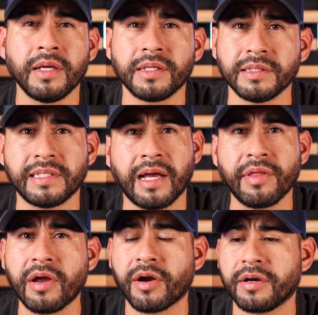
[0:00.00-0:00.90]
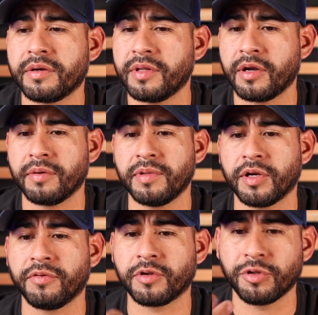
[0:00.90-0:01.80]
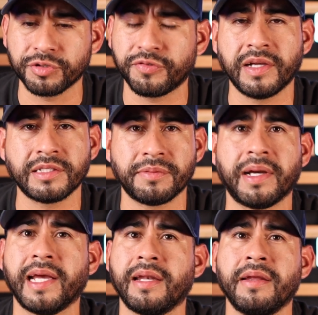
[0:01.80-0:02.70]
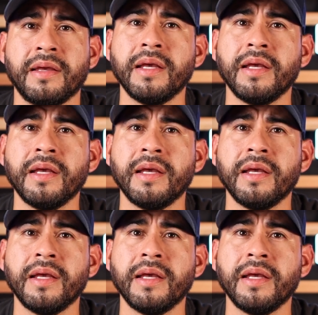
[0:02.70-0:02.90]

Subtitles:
because now they're close friends of mine.